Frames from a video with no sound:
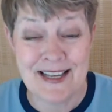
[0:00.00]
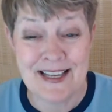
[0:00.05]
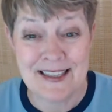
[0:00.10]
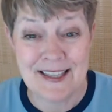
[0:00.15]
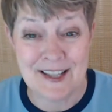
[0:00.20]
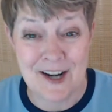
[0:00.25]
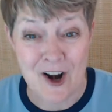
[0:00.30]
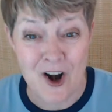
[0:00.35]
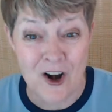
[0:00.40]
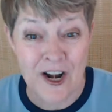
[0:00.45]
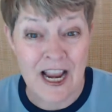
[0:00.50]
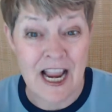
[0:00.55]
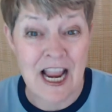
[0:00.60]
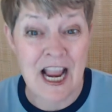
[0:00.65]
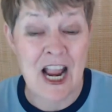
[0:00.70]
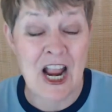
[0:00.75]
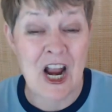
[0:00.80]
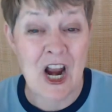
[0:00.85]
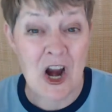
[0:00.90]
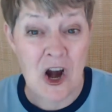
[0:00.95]
that are
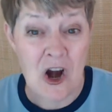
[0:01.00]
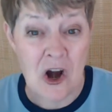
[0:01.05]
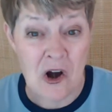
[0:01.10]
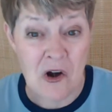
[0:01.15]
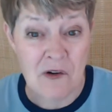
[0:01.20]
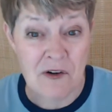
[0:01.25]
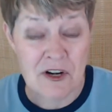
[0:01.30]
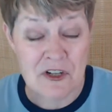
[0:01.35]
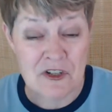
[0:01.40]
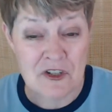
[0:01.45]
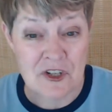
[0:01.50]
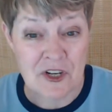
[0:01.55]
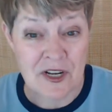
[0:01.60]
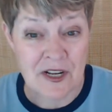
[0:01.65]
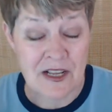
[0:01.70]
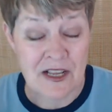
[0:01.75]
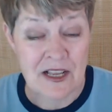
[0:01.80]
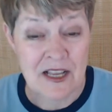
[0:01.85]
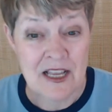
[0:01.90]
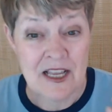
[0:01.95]

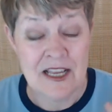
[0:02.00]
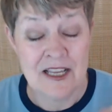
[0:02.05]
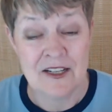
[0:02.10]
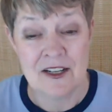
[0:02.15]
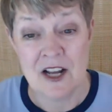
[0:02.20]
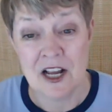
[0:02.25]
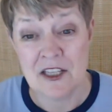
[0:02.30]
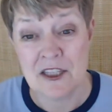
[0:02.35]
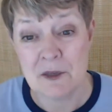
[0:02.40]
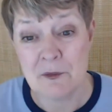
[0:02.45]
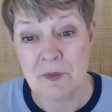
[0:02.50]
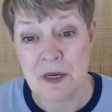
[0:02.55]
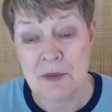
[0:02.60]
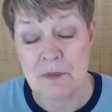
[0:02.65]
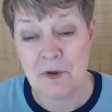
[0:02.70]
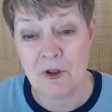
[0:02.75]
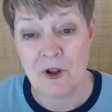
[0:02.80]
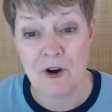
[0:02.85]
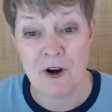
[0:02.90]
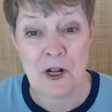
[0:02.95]
encouraging. Not that
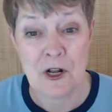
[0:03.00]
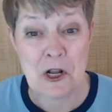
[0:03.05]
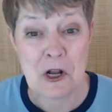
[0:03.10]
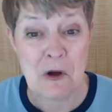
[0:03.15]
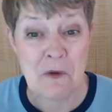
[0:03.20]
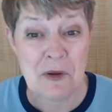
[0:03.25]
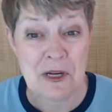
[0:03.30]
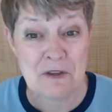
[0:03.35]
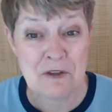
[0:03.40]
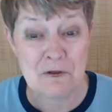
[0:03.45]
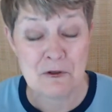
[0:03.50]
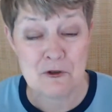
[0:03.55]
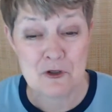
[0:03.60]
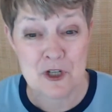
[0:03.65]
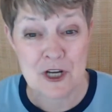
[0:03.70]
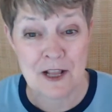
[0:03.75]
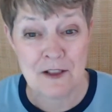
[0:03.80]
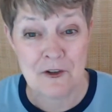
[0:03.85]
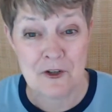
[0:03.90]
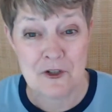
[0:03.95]
people aren't going through
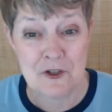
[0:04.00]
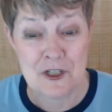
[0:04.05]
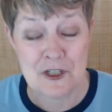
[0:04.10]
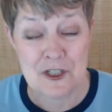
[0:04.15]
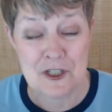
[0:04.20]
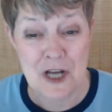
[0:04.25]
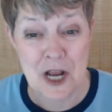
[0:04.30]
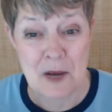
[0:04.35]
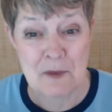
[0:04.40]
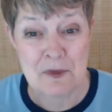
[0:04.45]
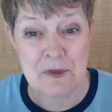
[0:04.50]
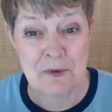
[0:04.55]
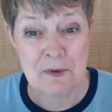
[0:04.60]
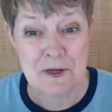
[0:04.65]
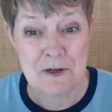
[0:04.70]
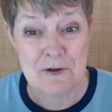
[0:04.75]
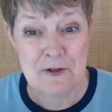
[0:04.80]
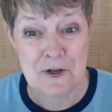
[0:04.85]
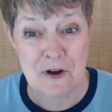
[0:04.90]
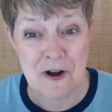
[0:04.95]
challenging times, but
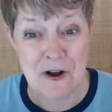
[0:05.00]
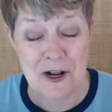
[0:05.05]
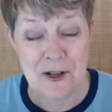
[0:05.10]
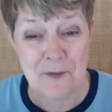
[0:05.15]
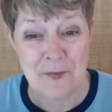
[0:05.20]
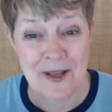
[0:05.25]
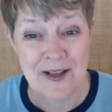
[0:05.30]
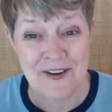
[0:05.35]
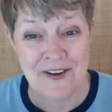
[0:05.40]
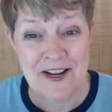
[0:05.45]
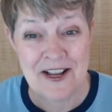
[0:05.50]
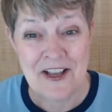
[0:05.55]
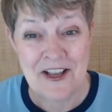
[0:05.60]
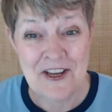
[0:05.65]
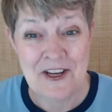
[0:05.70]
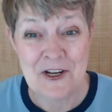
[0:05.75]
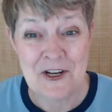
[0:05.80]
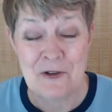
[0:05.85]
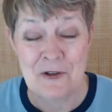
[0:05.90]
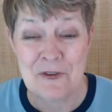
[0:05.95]
you talk about,
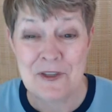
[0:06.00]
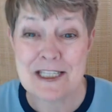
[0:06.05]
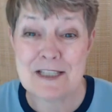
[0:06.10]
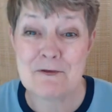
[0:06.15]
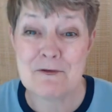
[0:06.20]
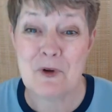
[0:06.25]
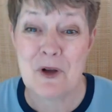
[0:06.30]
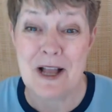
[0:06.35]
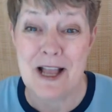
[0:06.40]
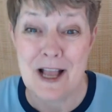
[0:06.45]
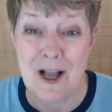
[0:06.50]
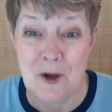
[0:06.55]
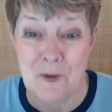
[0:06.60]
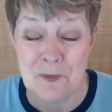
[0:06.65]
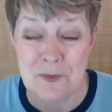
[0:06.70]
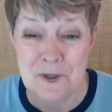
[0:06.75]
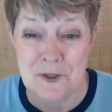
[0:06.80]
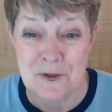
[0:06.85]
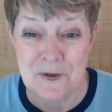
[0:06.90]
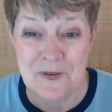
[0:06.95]
this will
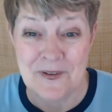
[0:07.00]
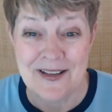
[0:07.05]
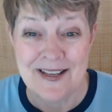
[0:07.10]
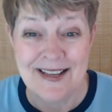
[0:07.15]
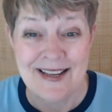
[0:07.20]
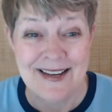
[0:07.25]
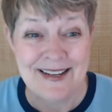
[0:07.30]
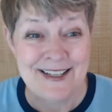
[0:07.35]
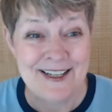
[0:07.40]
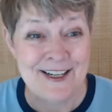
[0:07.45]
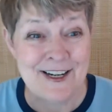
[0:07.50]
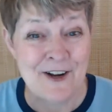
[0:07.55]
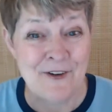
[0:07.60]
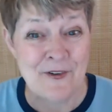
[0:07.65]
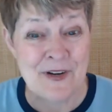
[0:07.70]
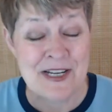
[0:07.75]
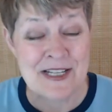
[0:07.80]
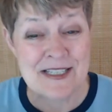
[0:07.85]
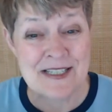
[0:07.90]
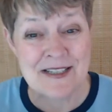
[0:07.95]
help you.
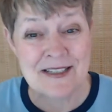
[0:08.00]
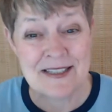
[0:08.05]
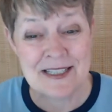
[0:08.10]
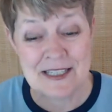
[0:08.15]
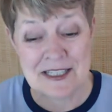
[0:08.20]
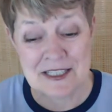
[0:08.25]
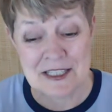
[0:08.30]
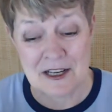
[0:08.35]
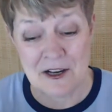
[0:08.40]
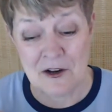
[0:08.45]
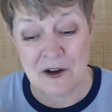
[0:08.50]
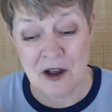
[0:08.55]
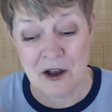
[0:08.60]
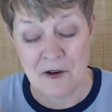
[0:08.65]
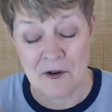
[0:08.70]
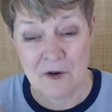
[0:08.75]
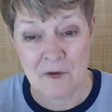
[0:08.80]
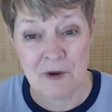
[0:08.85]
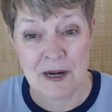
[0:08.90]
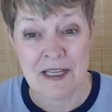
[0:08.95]
Isn't this a
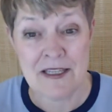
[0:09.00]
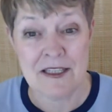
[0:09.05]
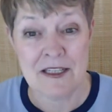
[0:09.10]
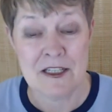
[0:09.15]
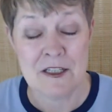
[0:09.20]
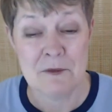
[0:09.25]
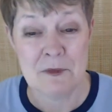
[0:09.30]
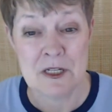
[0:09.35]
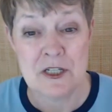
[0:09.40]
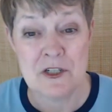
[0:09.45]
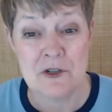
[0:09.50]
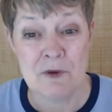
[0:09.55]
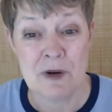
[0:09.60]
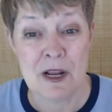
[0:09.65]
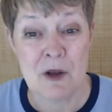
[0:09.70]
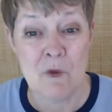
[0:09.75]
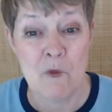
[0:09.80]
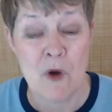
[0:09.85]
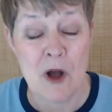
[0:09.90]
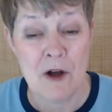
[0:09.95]
great thing to be
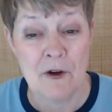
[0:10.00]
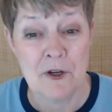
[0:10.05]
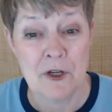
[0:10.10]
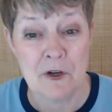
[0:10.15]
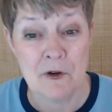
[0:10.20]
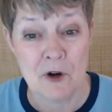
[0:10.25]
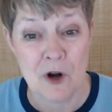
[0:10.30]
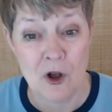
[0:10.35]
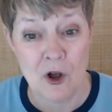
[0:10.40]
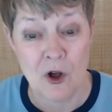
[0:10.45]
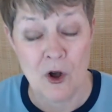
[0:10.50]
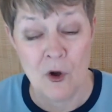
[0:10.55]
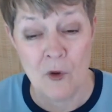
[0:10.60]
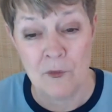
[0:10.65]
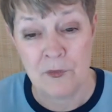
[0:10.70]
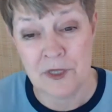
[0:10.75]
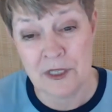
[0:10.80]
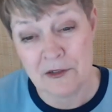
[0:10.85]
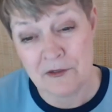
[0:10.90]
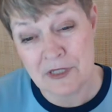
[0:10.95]
doing while you're
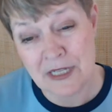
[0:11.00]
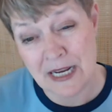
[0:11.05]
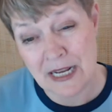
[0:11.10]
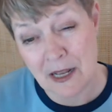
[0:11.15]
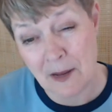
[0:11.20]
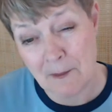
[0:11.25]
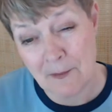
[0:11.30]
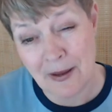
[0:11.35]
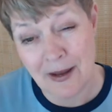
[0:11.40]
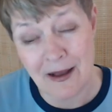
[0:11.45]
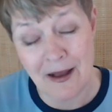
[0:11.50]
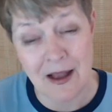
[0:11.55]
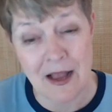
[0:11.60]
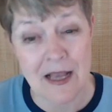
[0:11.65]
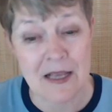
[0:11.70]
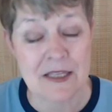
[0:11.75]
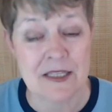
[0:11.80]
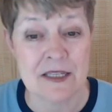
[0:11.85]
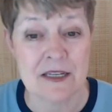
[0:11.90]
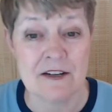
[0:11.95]
home? That you take a
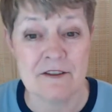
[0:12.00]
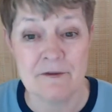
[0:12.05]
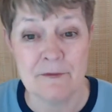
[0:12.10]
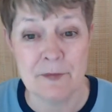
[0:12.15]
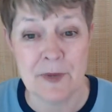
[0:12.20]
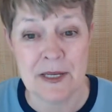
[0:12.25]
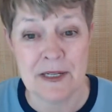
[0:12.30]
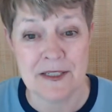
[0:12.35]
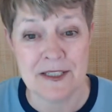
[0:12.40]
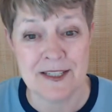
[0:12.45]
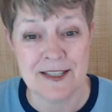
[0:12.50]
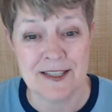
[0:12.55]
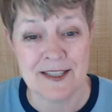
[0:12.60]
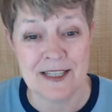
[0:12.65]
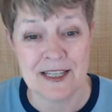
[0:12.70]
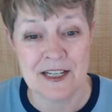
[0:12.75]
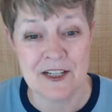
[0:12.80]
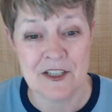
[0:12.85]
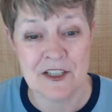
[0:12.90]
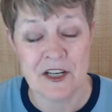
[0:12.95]
positive bent to
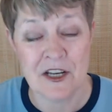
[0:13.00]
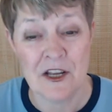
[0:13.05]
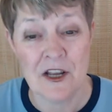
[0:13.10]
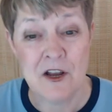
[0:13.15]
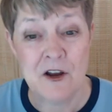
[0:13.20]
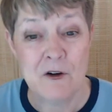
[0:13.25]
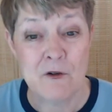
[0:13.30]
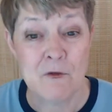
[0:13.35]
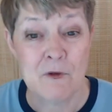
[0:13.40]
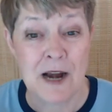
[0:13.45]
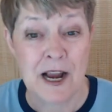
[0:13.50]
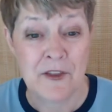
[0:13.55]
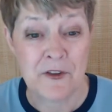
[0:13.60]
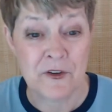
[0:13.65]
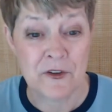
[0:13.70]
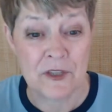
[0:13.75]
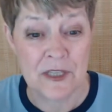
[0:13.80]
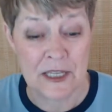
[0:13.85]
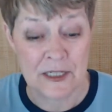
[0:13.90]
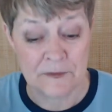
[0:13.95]
things
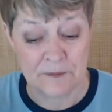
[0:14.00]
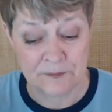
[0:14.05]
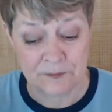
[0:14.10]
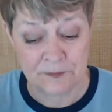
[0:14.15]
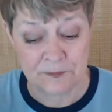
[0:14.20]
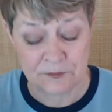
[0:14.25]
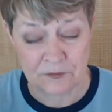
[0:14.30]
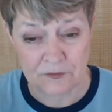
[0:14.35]
rather than